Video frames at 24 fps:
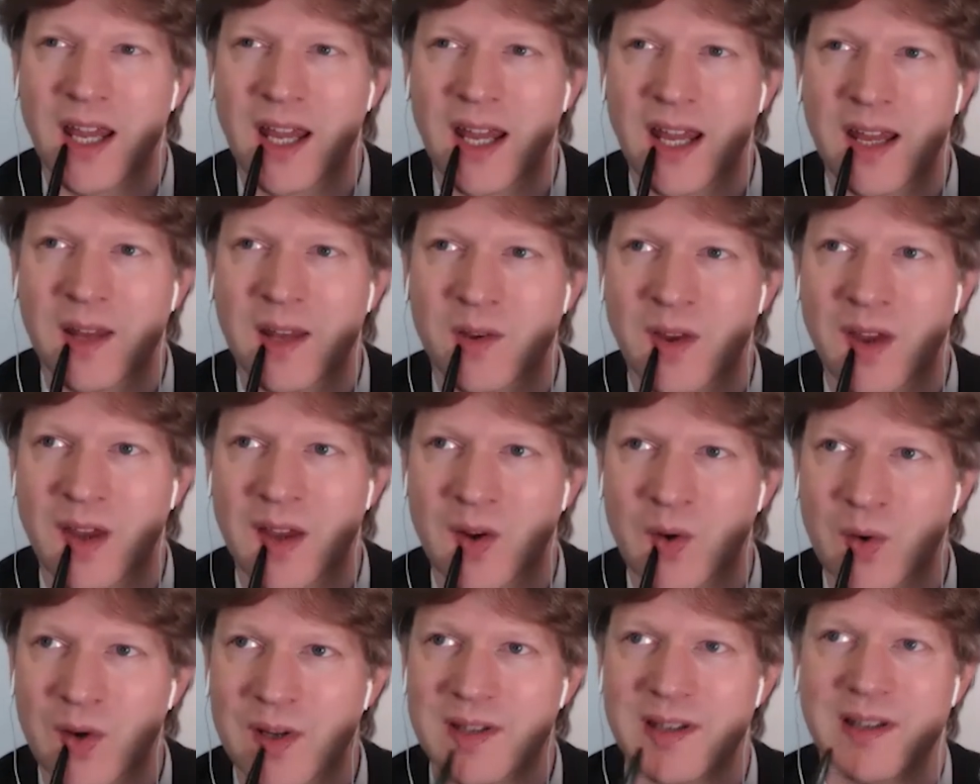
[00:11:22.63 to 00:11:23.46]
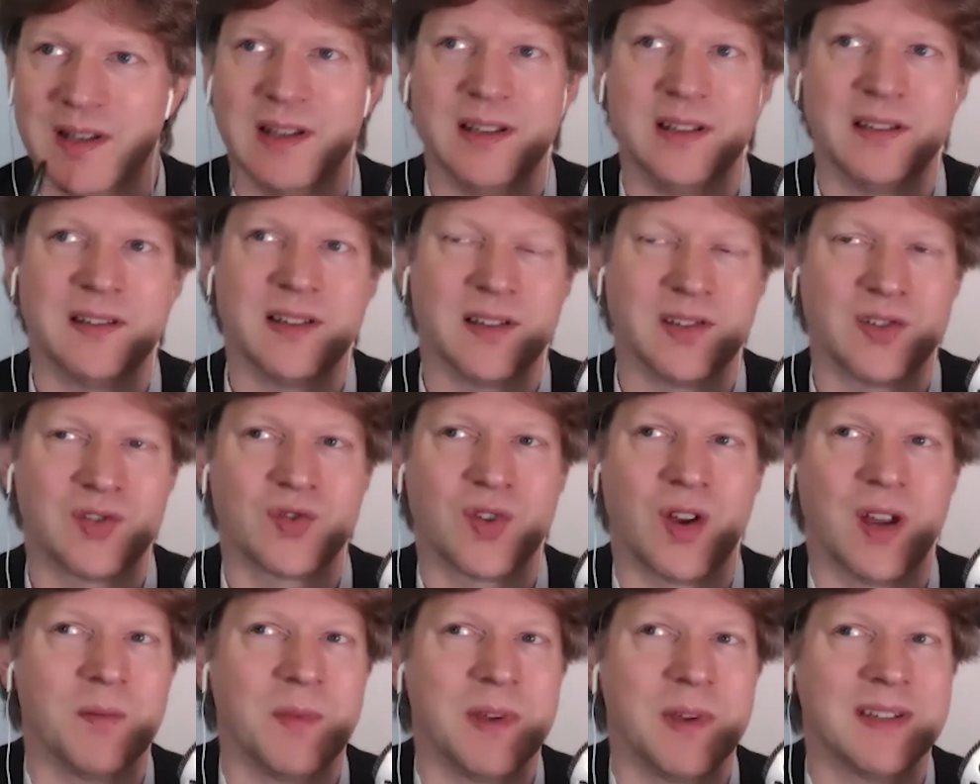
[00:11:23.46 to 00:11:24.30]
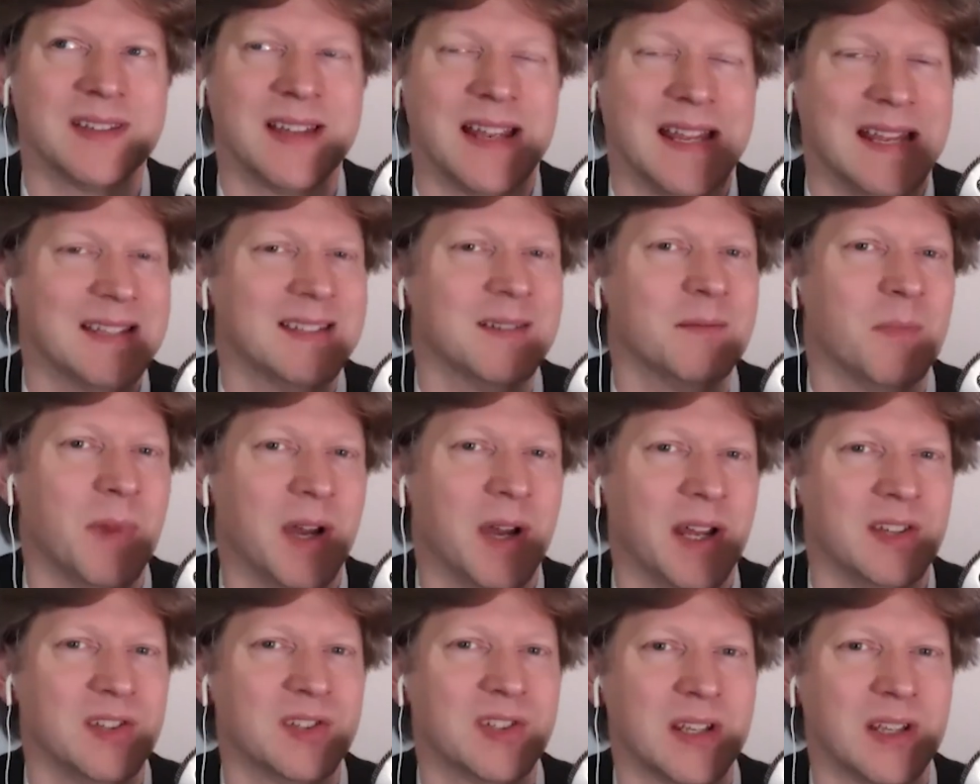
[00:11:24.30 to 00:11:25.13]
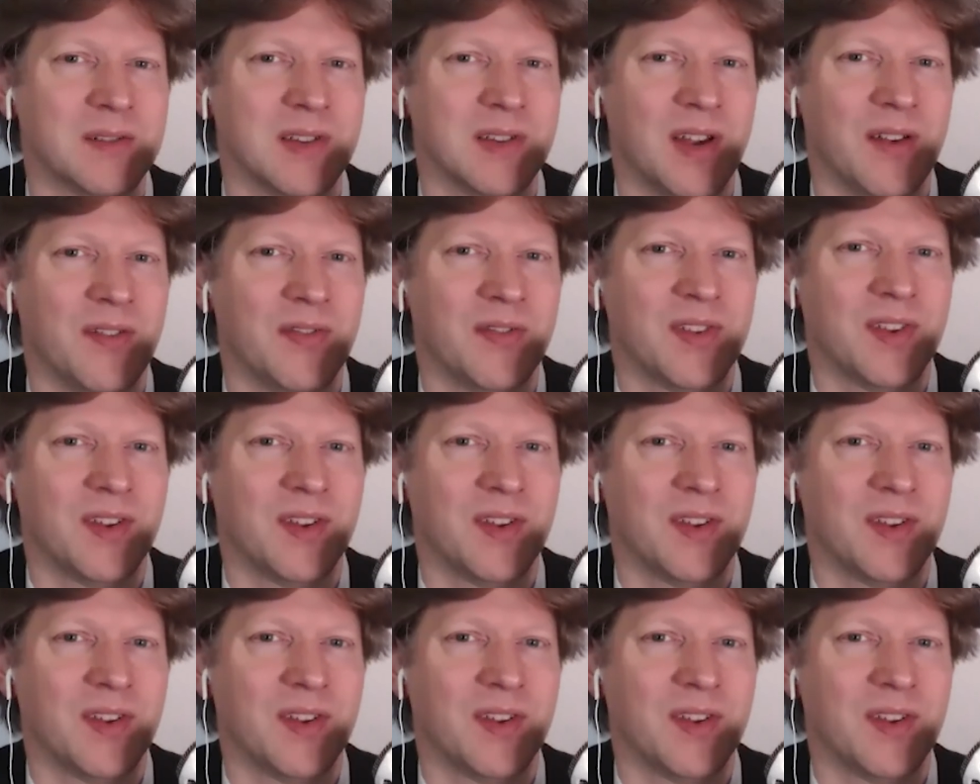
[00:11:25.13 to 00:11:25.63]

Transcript: It increasingly does strike me as it is a mindset shift.